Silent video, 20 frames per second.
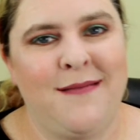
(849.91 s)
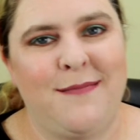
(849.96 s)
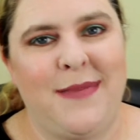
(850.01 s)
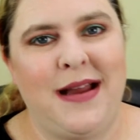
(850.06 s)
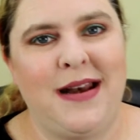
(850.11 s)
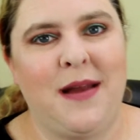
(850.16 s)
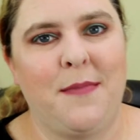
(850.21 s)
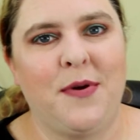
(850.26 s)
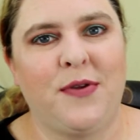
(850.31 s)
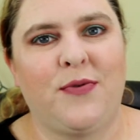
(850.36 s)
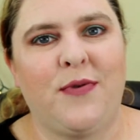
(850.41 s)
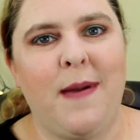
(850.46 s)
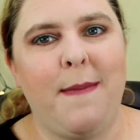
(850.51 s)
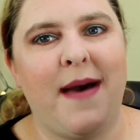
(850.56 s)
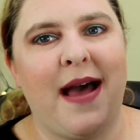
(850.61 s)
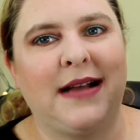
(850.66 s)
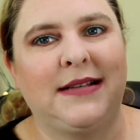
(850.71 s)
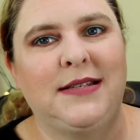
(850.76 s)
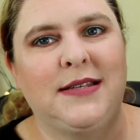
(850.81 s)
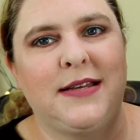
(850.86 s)
My number 3
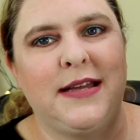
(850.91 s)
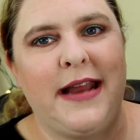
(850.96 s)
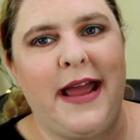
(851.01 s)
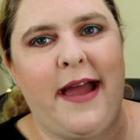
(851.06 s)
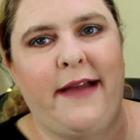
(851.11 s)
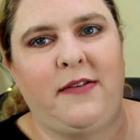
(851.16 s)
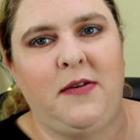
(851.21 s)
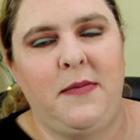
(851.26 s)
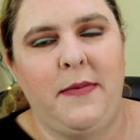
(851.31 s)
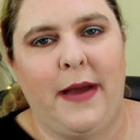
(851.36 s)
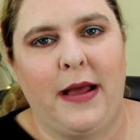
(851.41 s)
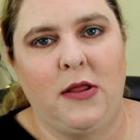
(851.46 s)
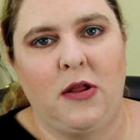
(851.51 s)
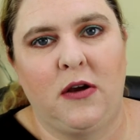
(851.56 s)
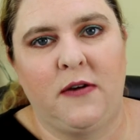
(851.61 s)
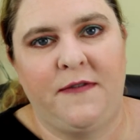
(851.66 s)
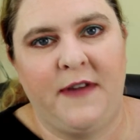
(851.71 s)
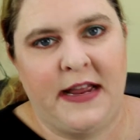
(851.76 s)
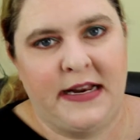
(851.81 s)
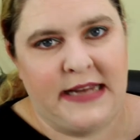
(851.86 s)
box is going to have to be my
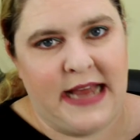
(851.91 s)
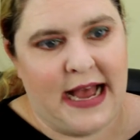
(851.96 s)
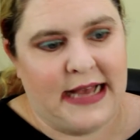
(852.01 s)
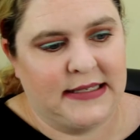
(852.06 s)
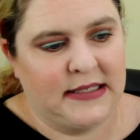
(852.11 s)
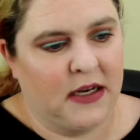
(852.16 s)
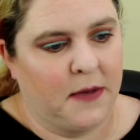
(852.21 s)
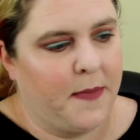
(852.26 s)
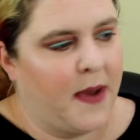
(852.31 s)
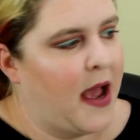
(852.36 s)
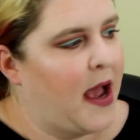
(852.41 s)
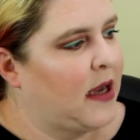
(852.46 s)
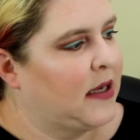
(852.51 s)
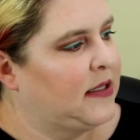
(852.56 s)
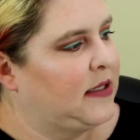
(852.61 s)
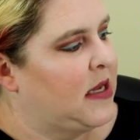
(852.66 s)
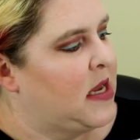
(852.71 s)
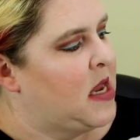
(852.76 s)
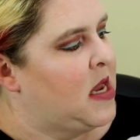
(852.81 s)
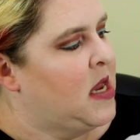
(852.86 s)
Look Fantastic
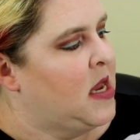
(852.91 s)
box.